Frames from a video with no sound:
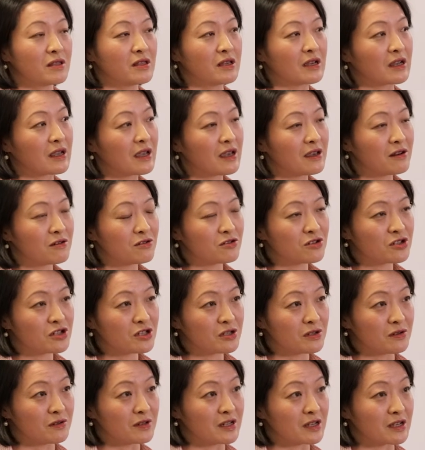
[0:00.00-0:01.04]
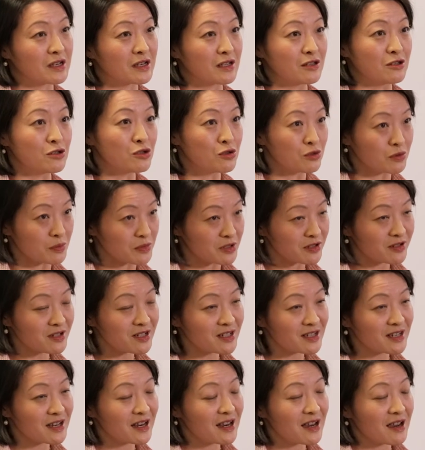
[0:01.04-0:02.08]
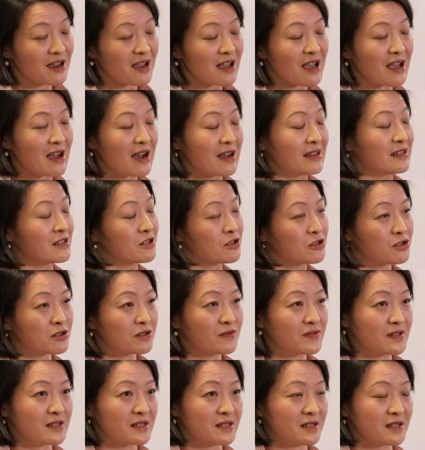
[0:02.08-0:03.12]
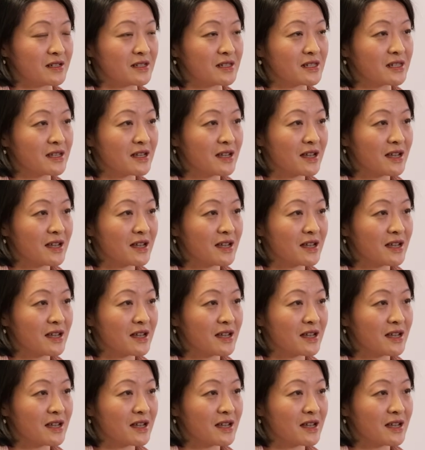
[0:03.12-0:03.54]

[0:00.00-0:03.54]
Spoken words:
it caters to the consumers and the services.